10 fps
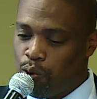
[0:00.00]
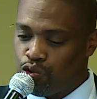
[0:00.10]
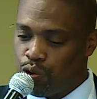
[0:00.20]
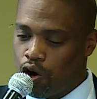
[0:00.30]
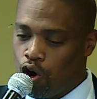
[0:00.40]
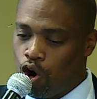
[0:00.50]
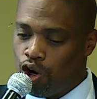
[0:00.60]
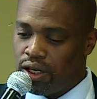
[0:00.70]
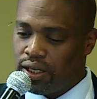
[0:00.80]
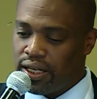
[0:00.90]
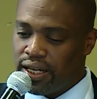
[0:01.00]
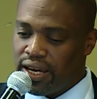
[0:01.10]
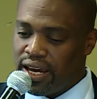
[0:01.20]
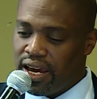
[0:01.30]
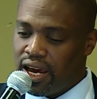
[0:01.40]
what we call
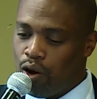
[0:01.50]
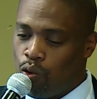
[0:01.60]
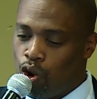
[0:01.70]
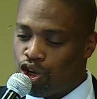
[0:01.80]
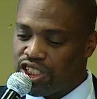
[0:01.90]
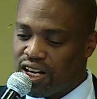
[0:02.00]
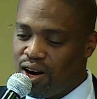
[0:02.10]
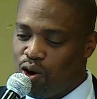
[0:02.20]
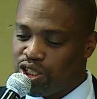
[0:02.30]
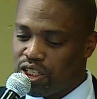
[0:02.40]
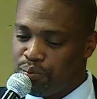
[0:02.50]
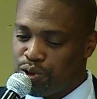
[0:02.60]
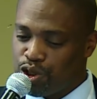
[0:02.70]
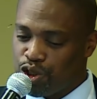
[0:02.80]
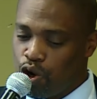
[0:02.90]
a water audit
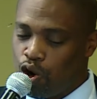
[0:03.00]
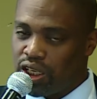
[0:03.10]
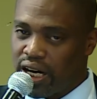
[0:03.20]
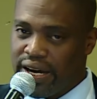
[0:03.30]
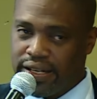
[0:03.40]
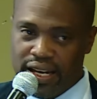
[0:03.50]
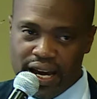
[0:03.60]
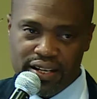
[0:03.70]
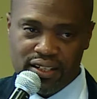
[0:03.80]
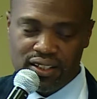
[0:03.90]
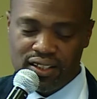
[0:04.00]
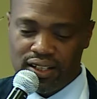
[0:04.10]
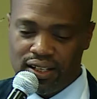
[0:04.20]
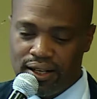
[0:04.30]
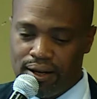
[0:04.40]
protocol guideline,
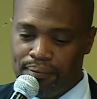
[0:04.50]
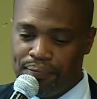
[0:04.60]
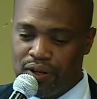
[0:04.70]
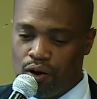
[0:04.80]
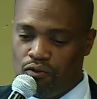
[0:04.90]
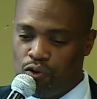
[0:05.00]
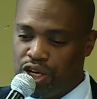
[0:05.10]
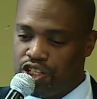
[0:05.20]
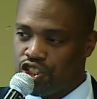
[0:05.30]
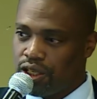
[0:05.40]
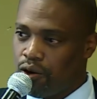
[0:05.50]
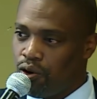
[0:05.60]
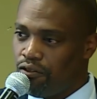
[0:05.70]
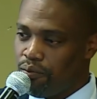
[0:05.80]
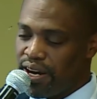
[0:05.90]
of which
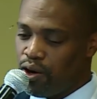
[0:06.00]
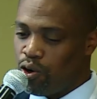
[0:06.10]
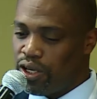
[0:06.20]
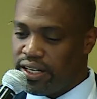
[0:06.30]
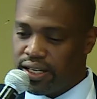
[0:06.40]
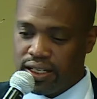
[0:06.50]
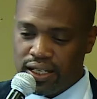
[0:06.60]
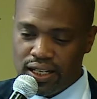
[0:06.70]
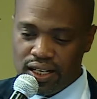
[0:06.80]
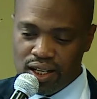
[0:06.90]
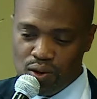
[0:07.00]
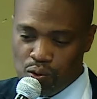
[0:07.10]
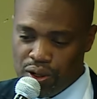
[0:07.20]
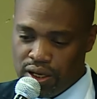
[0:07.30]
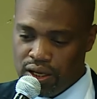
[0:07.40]
one of my colleagues
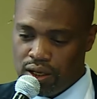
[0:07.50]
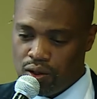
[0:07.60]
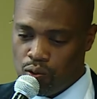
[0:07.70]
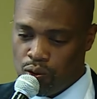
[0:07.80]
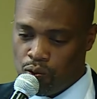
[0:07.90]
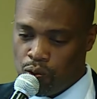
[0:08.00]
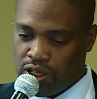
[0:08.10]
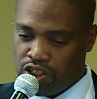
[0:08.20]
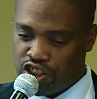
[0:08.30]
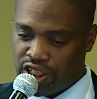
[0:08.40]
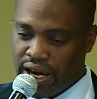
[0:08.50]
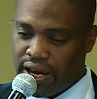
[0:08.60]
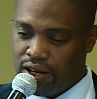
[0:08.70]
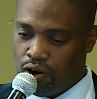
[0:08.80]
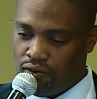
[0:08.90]
will
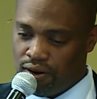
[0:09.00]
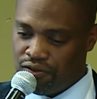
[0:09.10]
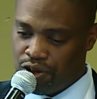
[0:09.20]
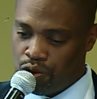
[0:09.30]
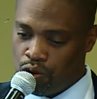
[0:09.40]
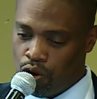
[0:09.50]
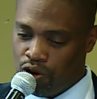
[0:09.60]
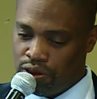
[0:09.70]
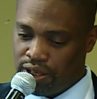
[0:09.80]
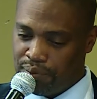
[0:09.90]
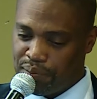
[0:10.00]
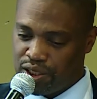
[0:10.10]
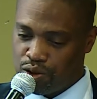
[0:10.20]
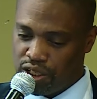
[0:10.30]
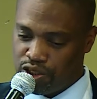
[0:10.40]
share an overview on that
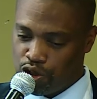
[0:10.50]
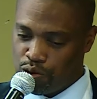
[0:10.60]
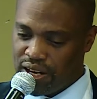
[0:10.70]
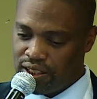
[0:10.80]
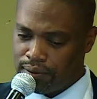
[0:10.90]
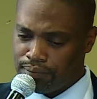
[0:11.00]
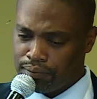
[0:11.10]
particular document.